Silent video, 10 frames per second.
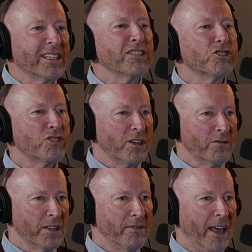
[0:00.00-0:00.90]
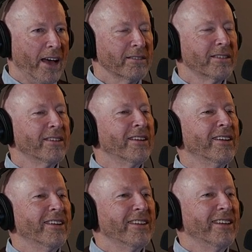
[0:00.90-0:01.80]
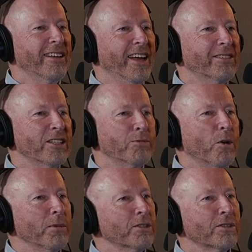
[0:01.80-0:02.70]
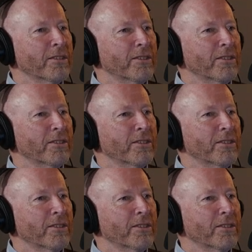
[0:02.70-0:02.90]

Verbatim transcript: considering that yeah. at these moments?